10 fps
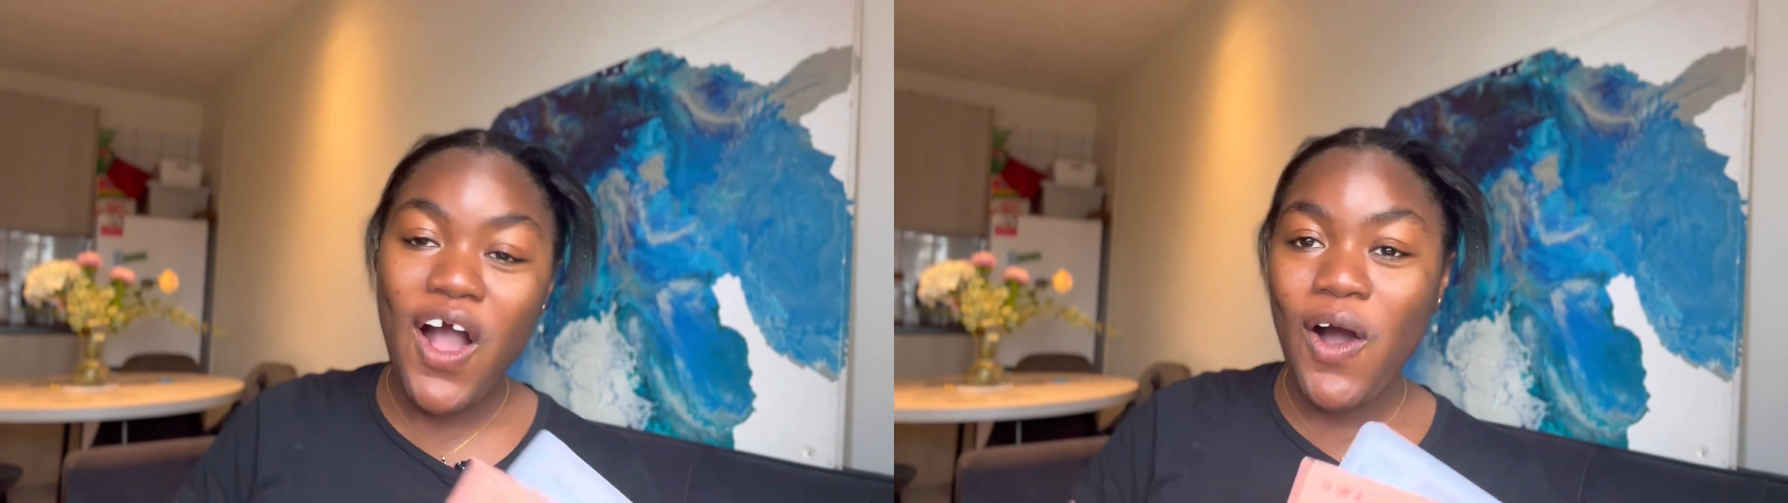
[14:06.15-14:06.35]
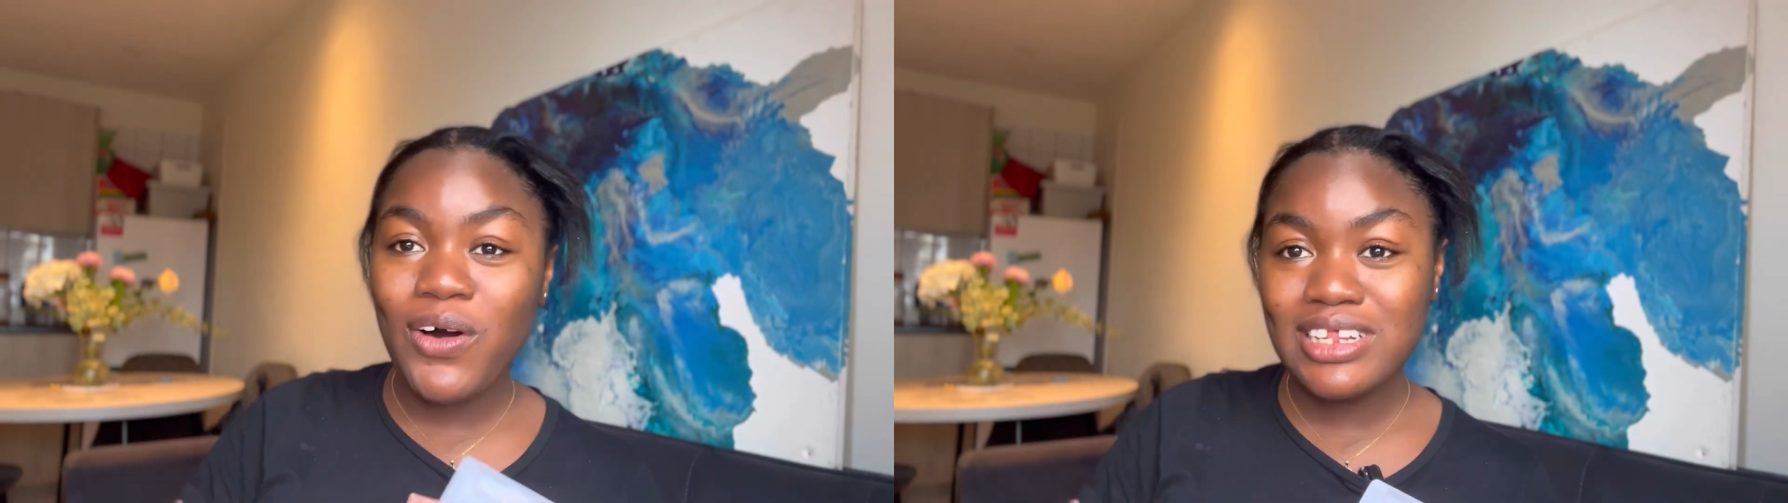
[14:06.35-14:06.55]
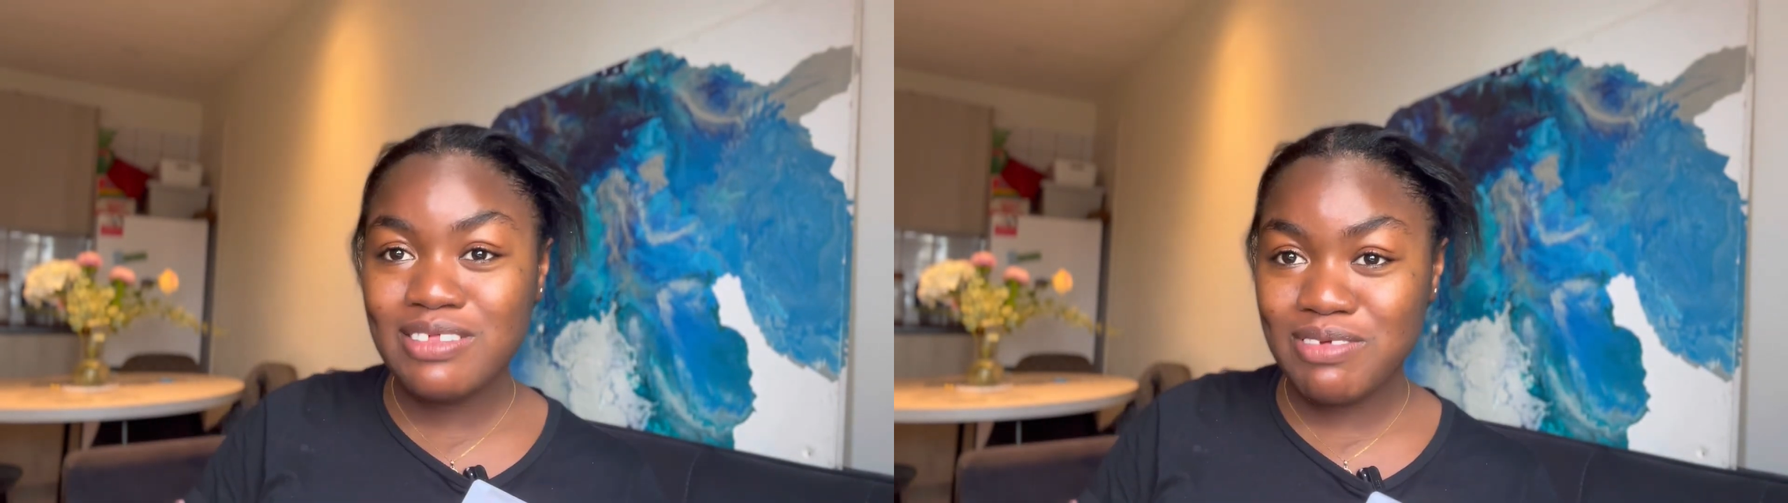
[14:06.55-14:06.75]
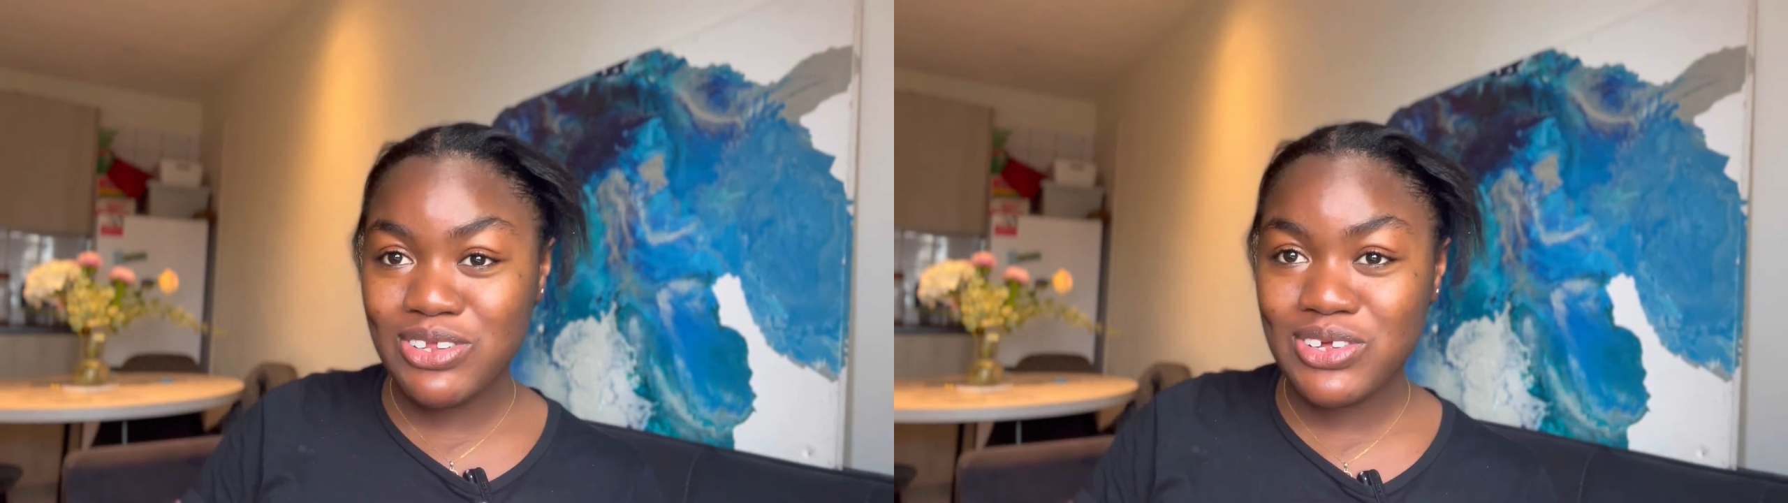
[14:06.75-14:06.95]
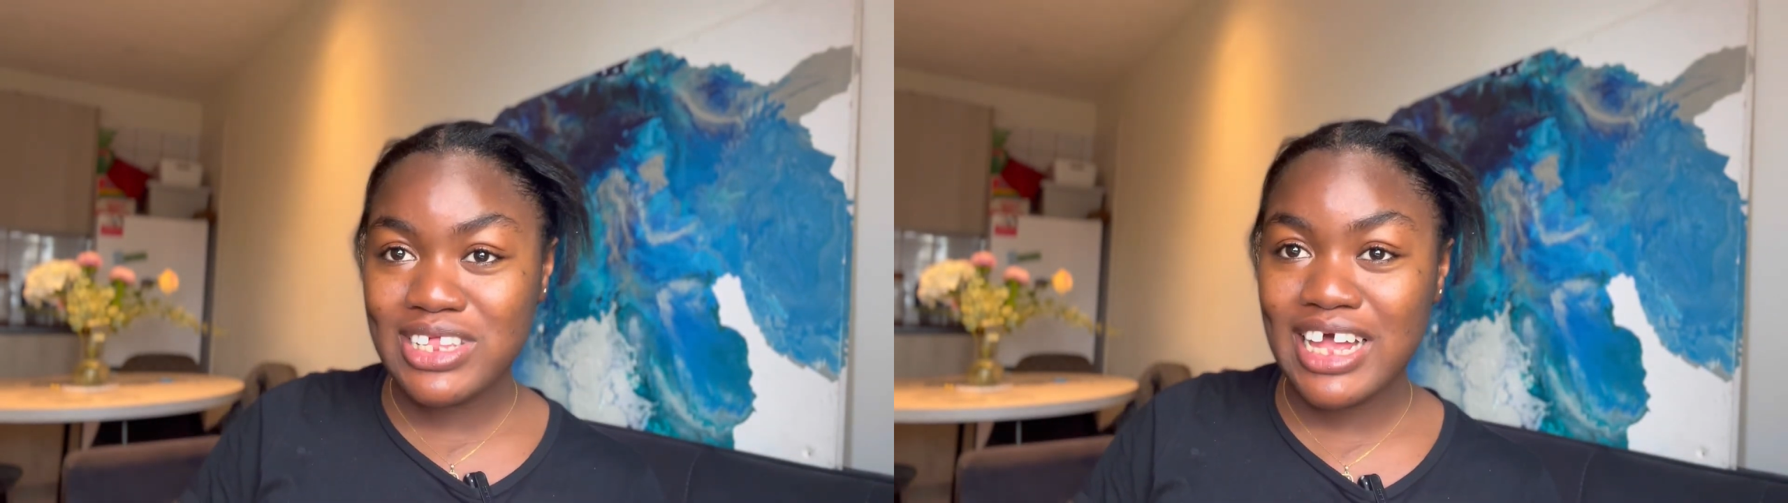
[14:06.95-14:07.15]
all these
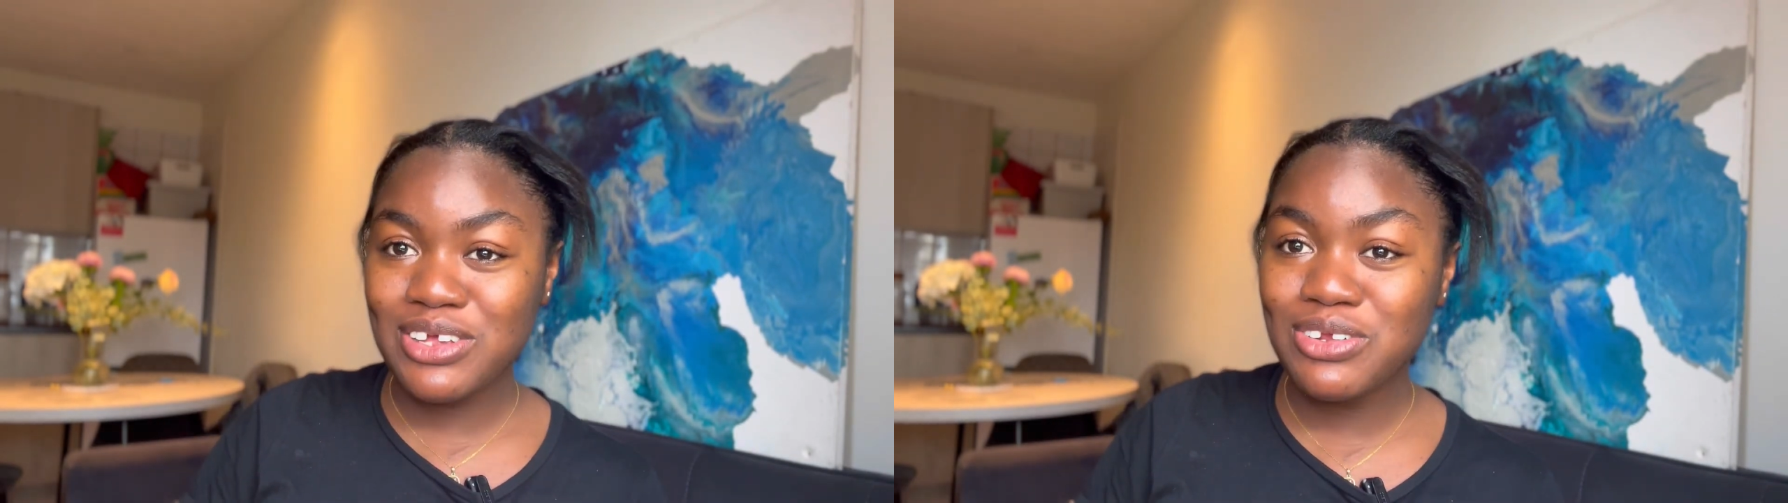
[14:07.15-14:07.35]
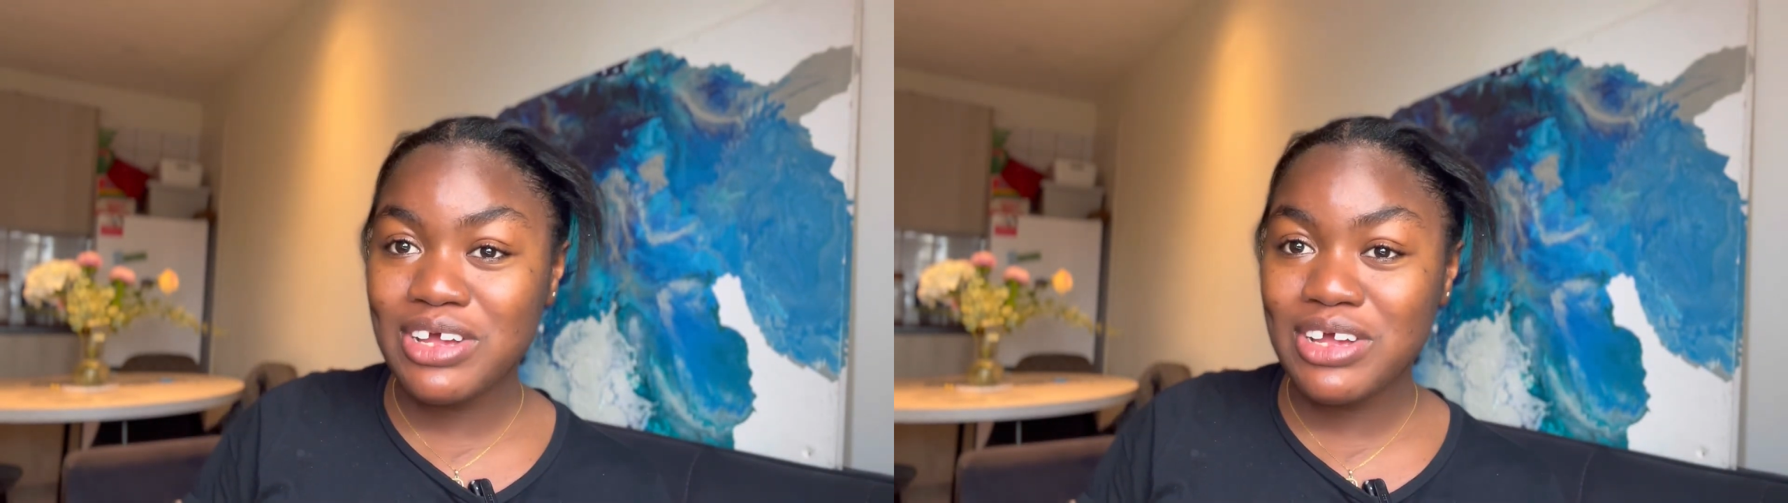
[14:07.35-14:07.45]
videos and